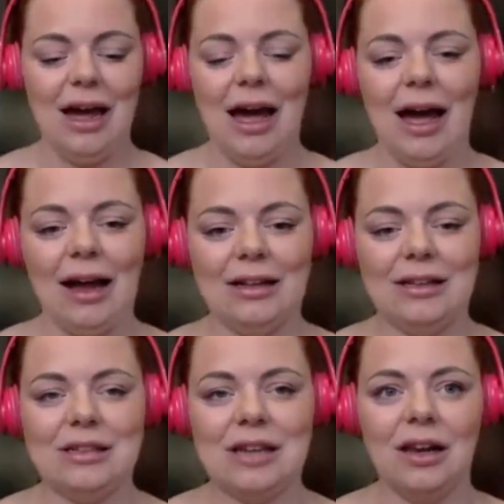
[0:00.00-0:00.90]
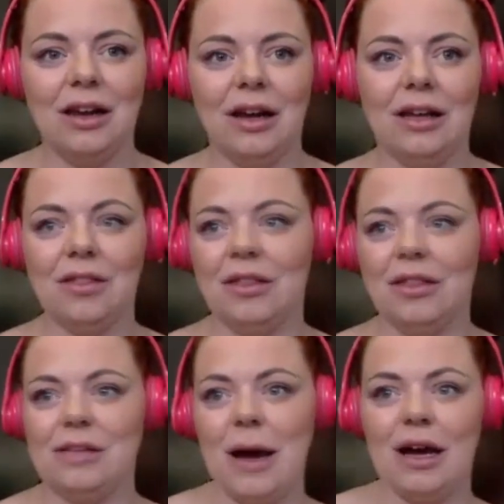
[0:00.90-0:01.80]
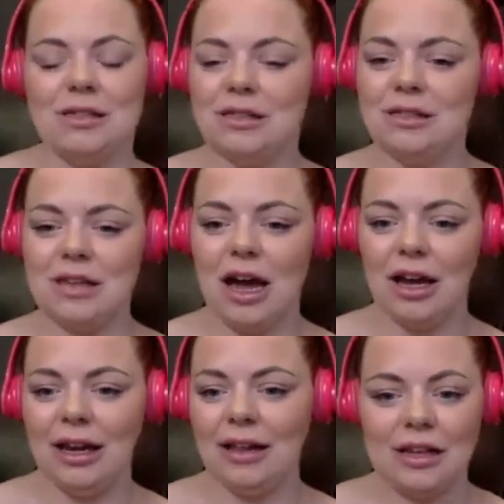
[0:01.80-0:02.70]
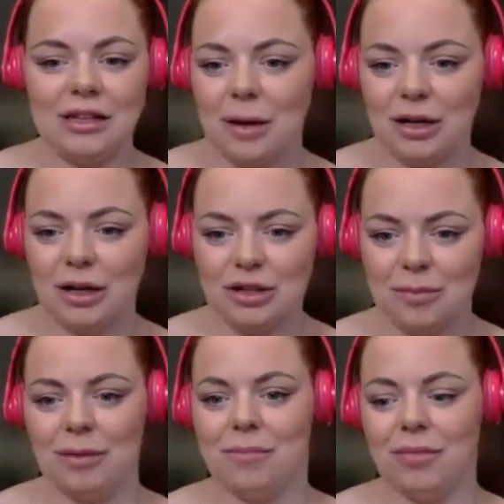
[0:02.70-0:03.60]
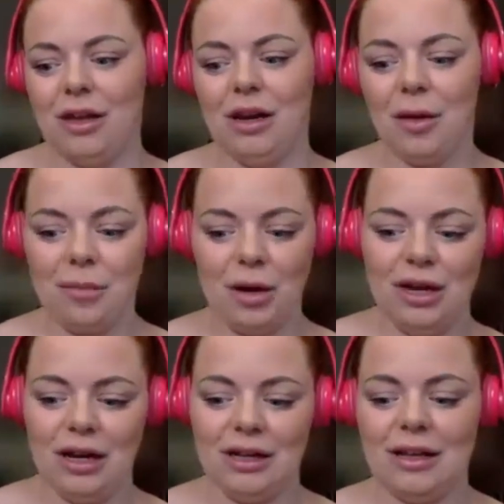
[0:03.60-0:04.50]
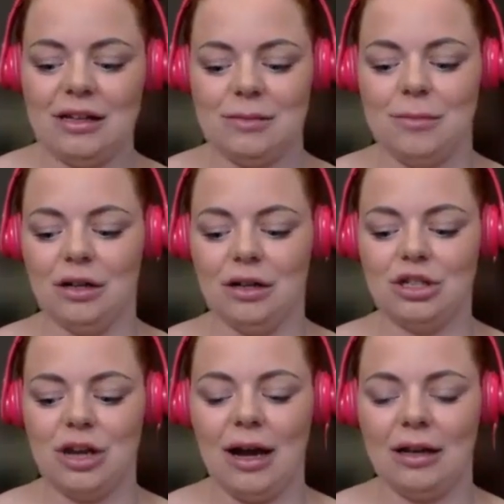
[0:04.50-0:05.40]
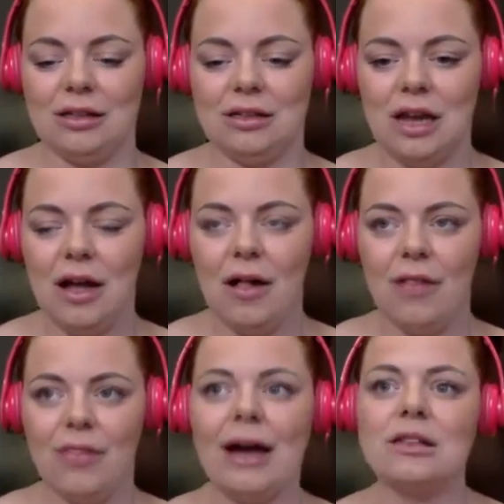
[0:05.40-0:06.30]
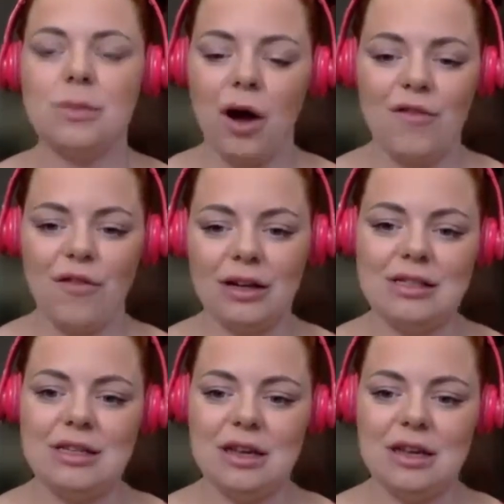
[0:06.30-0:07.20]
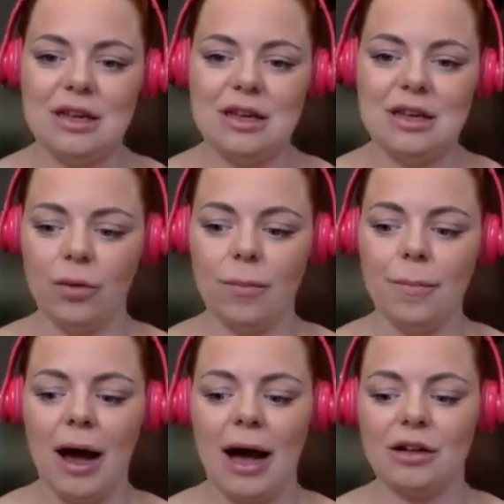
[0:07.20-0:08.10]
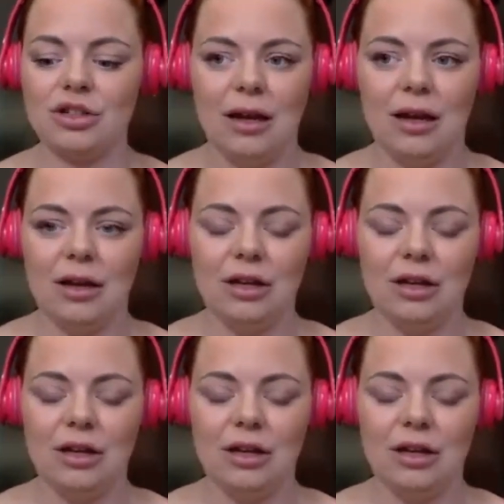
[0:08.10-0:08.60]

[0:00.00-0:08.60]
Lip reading: And like this person's earning this much a month and I'm only earning this much. And that's what I find difficult. But actually,